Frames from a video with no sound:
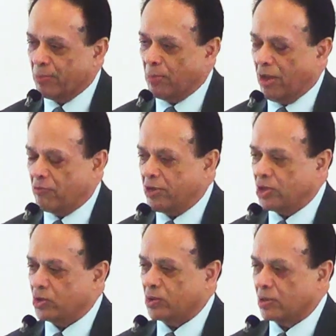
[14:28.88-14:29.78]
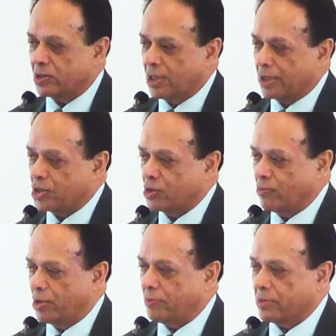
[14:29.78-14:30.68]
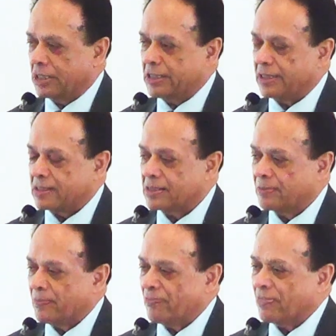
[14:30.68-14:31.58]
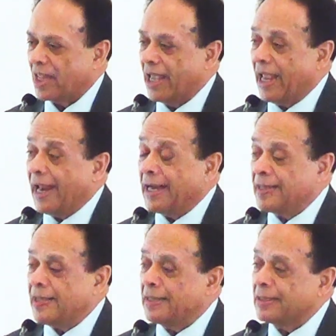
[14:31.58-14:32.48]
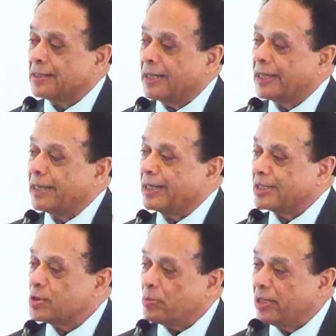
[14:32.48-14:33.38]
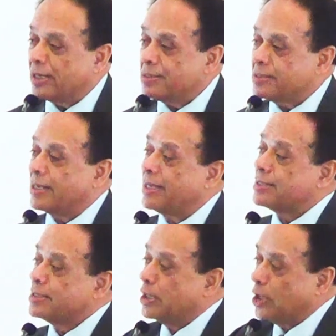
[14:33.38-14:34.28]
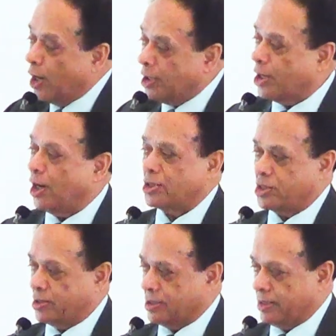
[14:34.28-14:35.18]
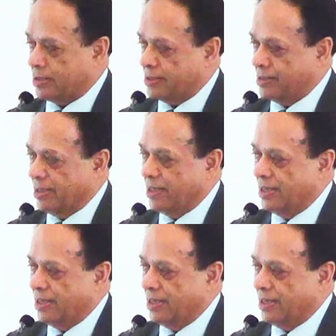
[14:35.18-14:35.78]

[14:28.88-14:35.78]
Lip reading: by visual, touch, whatever it is. Anything that I can experience is not consciousness.